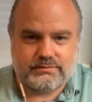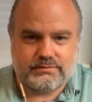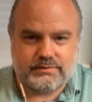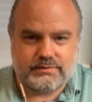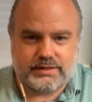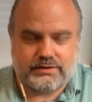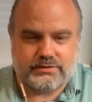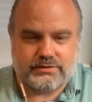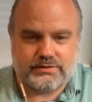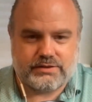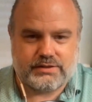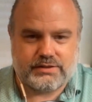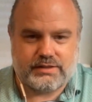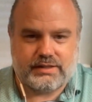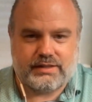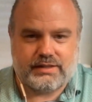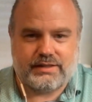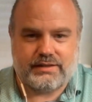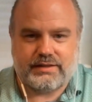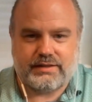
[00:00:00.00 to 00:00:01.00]
that you'll
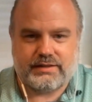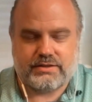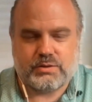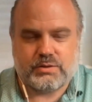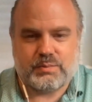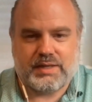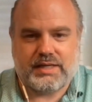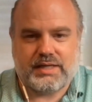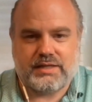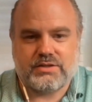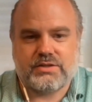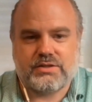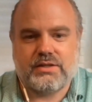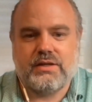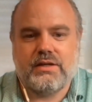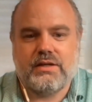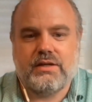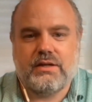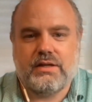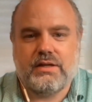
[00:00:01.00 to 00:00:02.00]
see in this space,
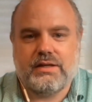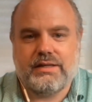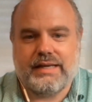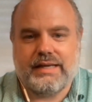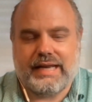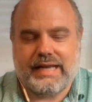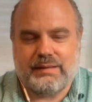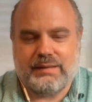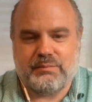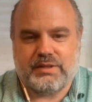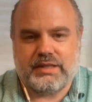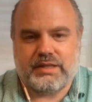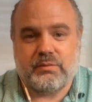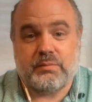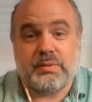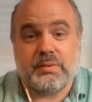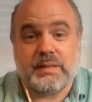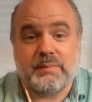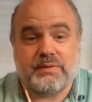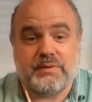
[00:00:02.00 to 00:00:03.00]
namely
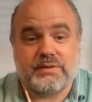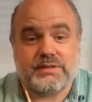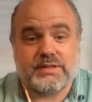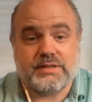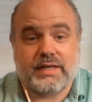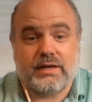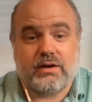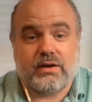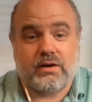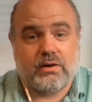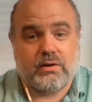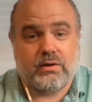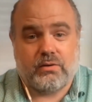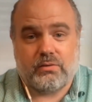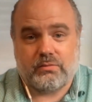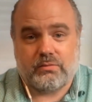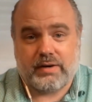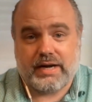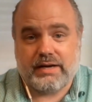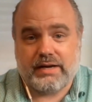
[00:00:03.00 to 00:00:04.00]
when people say,
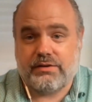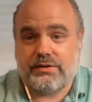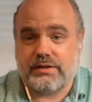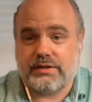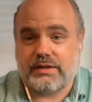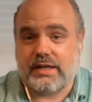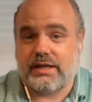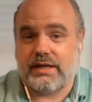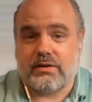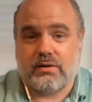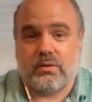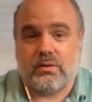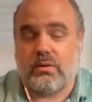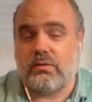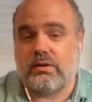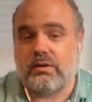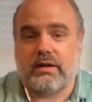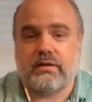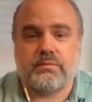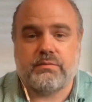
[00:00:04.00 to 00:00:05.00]
oh, rather than getting a
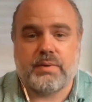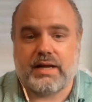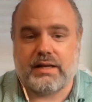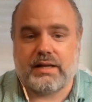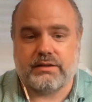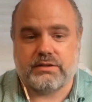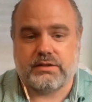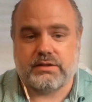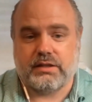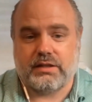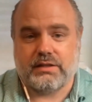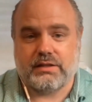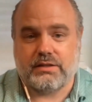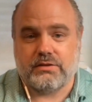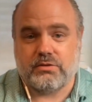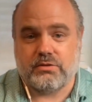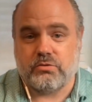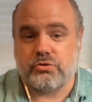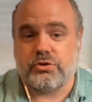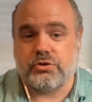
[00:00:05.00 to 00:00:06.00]
whole life policy,
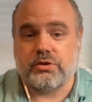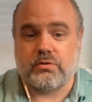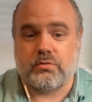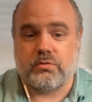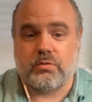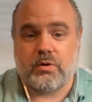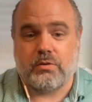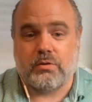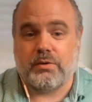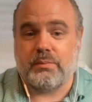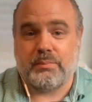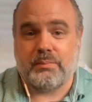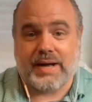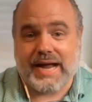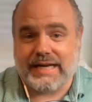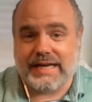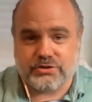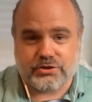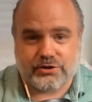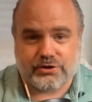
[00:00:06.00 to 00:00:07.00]
you should, quote,
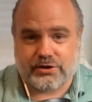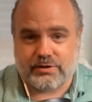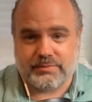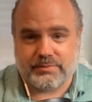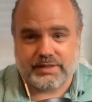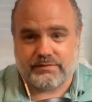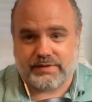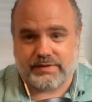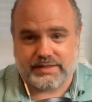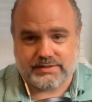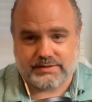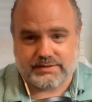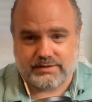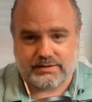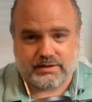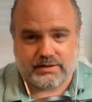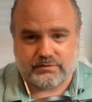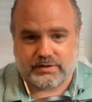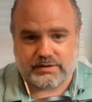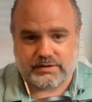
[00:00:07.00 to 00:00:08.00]
buy term and invest the
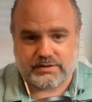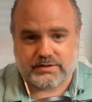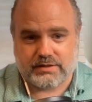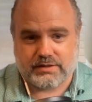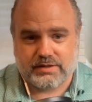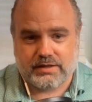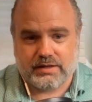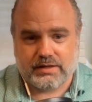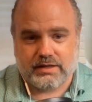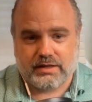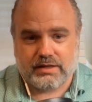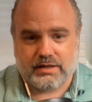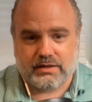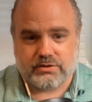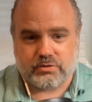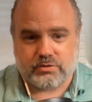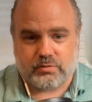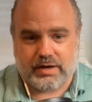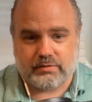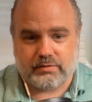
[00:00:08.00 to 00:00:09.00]
difference.
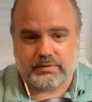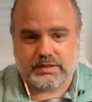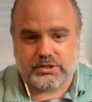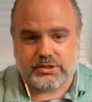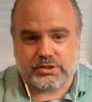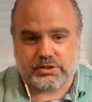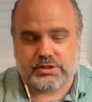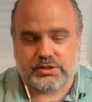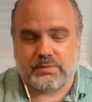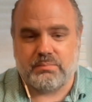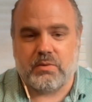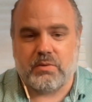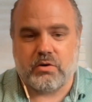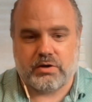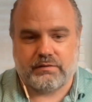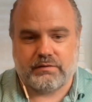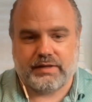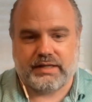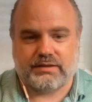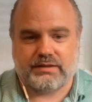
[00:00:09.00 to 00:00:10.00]
So why don't we, just to
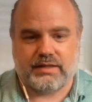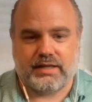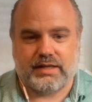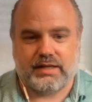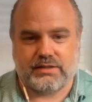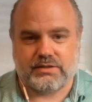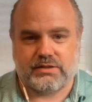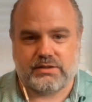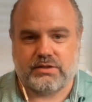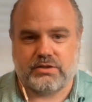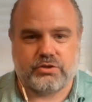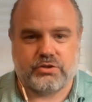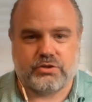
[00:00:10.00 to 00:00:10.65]
motivate things and to